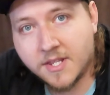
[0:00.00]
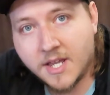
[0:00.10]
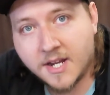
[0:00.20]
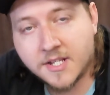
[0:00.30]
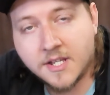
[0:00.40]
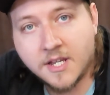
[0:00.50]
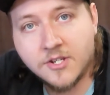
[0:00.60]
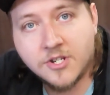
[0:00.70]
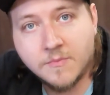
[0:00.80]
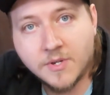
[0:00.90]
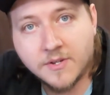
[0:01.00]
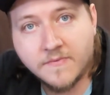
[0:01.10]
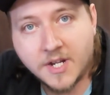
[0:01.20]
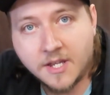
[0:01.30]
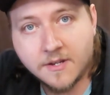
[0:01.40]
next engine build
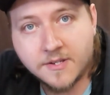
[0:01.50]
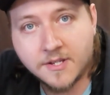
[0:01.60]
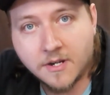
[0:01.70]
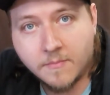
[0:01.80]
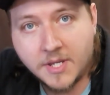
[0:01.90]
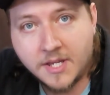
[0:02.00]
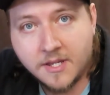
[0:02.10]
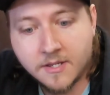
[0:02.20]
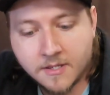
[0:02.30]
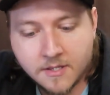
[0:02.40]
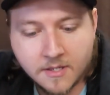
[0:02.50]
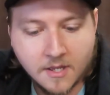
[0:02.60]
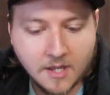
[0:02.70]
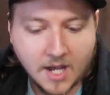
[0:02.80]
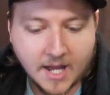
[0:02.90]
video is going to be.
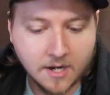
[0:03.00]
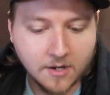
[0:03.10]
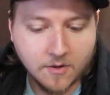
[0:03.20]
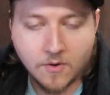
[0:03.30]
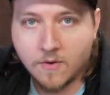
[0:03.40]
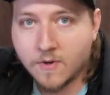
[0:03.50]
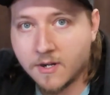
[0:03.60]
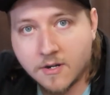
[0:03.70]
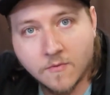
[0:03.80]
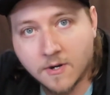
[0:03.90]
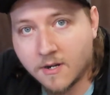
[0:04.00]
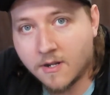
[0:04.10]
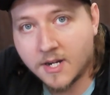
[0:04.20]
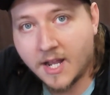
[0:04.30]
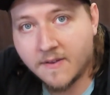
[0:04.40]
I don't know what we're going to work
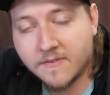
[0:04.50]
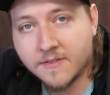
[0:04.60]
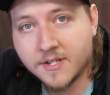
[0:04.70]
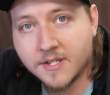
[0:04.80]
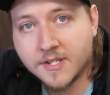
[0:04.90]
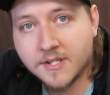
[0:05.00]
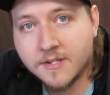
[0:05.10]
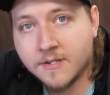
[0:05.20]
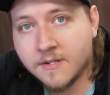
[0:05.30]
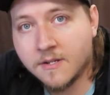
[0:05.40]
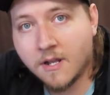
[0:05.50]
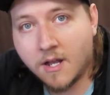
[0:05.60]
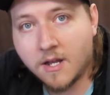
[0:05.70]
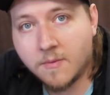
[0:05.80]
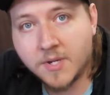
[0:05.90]
on after this,
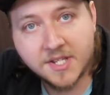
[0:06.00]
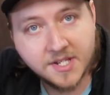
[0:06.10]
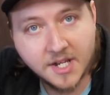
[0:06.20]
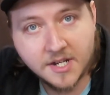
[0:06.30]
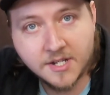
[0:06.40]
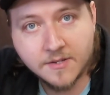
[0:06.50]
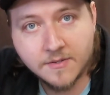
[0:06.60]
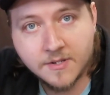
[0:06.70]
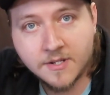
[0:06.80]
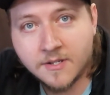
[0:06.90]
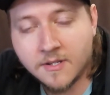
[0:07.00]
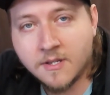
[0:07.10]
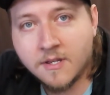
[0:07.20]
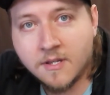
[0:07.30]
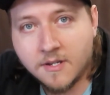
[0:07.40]
but stay tuned,
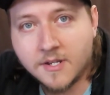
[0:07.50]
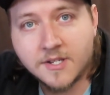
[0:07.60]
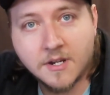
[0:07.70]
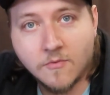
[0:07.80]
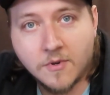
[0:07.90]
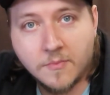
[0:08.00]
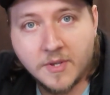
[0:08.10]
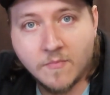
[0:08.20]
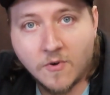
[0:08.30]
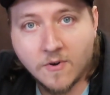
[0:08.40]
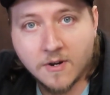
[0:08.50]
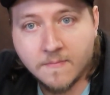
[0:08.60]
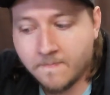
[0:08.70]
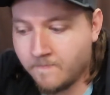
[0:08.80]
because there will be more.